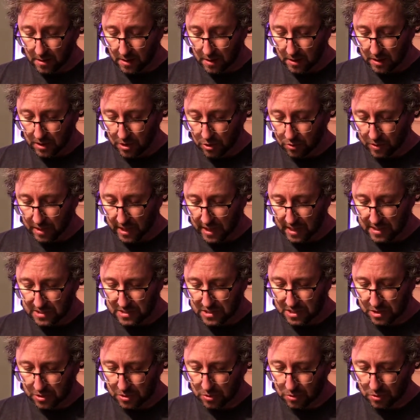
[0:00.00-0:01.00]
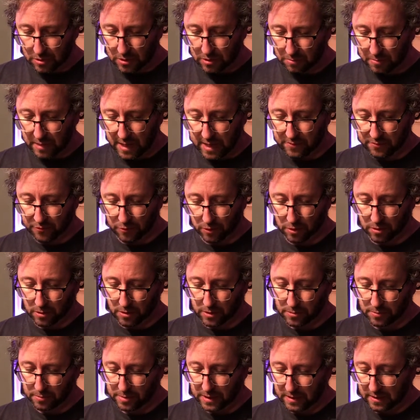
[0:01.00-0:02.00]
You can too. It'll make for a little
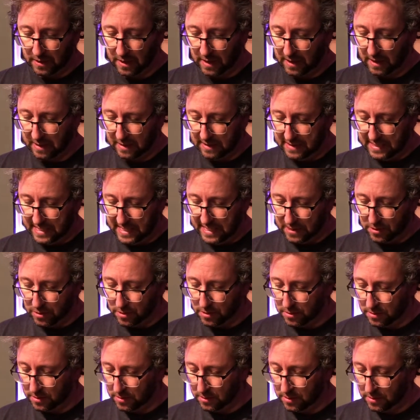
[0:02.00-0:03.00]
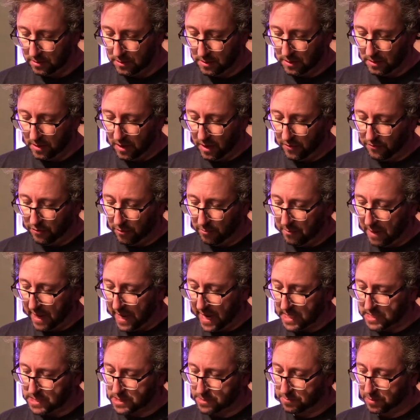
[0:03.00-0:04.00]
bit neater of a
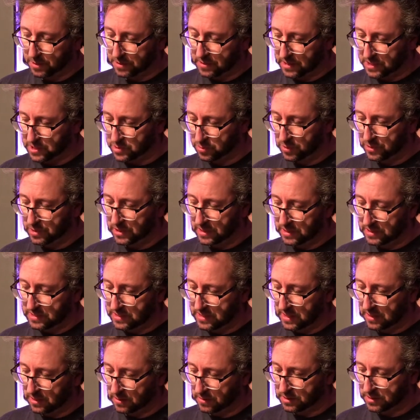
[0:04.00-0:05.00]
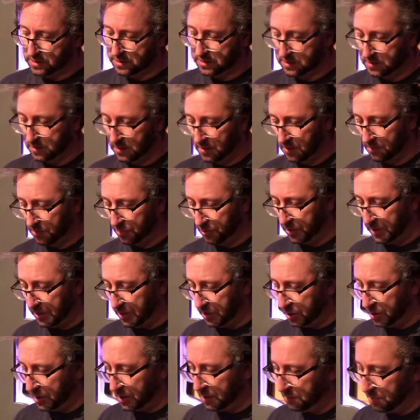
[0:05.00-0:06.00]
mask, but this one you can see it looks pretty
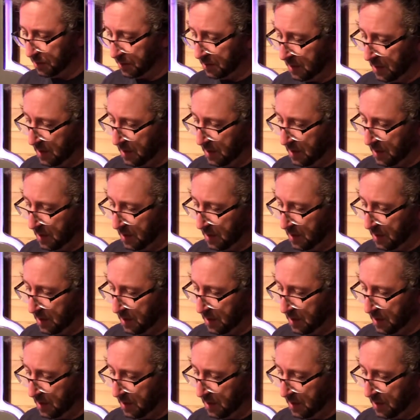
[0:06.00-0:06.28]
good. But